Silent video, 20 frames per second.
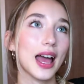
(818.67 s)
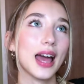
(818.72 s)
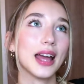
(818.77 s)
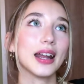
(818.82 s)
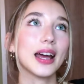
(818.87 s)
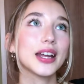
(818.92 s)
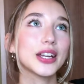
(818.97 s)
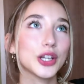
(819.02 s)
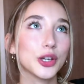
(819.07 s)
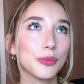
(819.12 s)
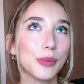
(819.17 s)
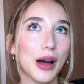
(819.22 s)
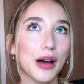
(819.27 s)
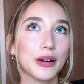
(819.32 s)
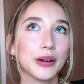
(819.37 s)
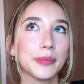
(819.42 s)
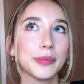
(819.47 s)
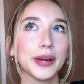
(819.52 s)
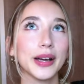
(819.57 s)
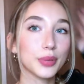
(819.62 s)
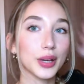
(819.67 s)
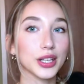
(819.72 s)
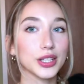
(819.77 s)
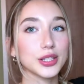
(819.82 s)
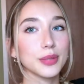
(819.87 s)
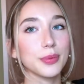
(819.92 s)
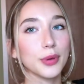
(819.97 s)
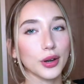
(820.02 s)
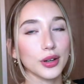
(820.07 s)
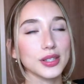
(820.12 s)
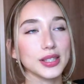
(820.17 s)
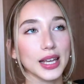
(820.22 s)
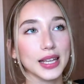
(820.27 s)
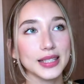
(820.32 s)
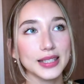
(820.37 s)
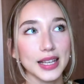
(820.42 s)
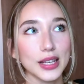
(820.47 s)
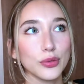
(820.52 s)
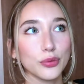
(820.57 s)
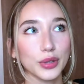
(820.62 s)
and I knew about it, but to be honest, I
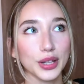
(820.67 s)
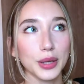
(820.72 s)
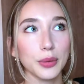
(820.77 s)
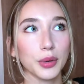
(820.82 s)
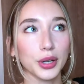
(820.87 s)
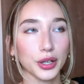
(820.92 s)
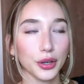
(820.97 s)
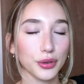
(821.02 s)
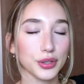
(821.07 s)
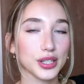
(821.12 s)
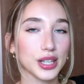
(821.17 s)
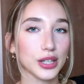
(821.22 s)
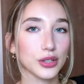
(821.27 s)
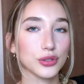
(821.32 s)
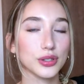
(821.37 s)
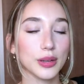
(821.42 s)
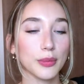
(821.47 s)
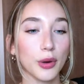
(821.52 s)
did really want to go to Central St.